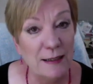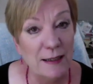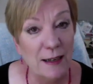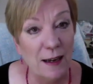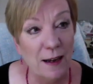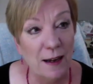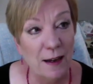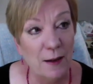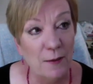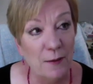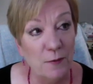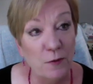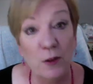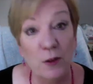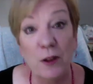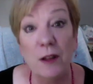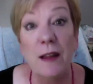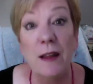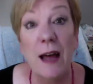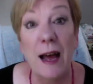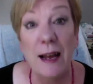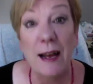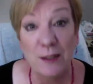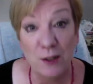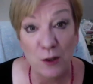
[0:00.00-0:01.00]
for the
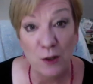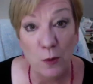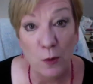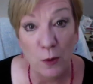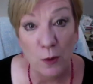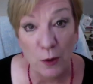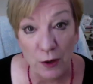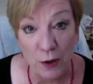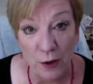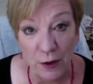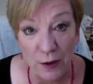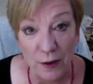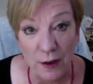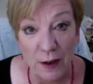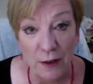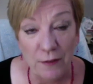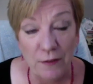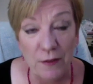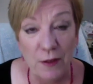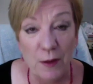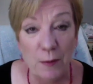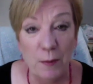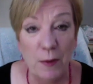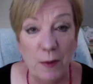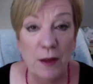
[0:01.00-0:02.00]
last quarter of
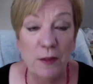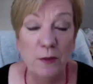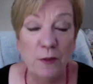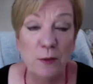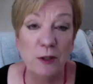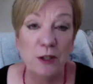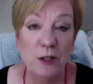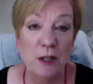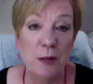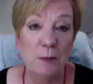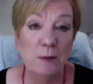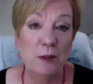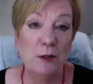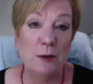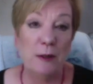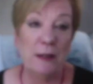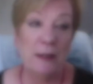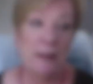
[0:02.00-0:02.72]
the month, which I'm doing